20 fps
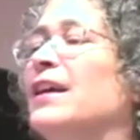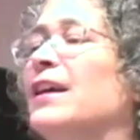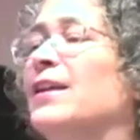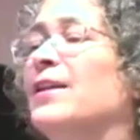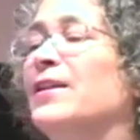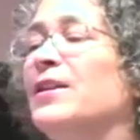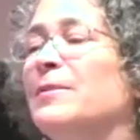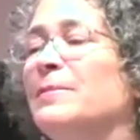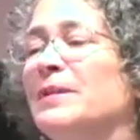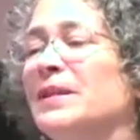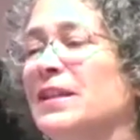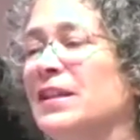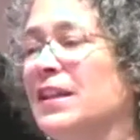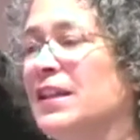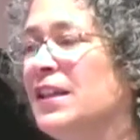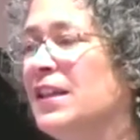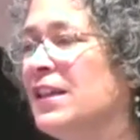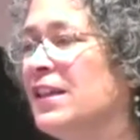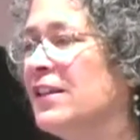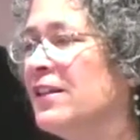In the
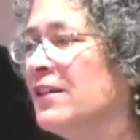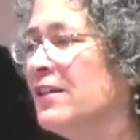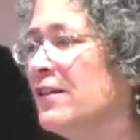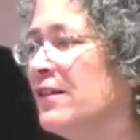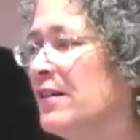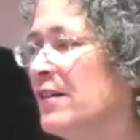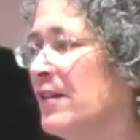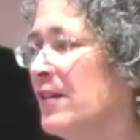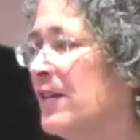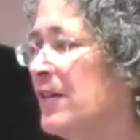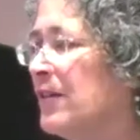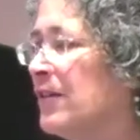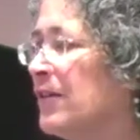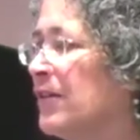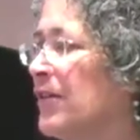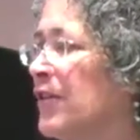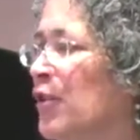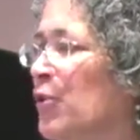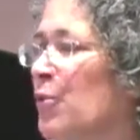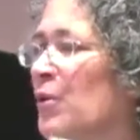beginning,
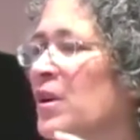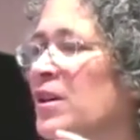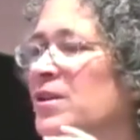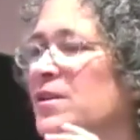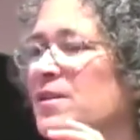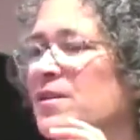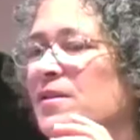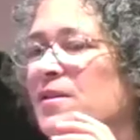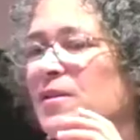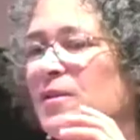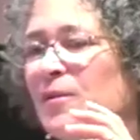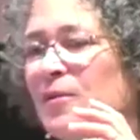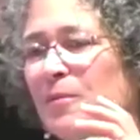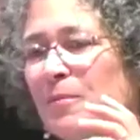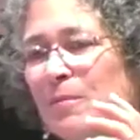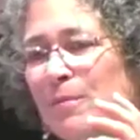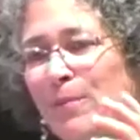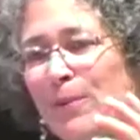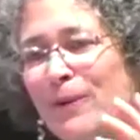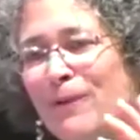there was
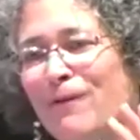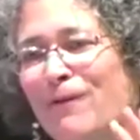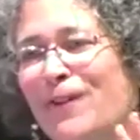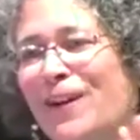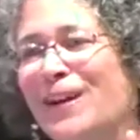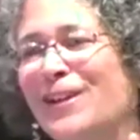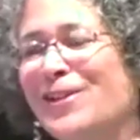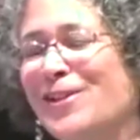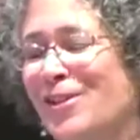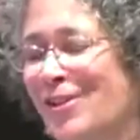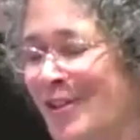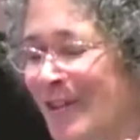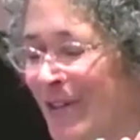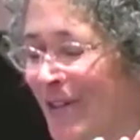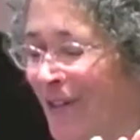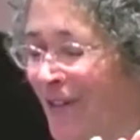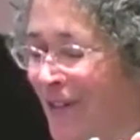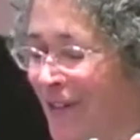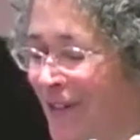perfection.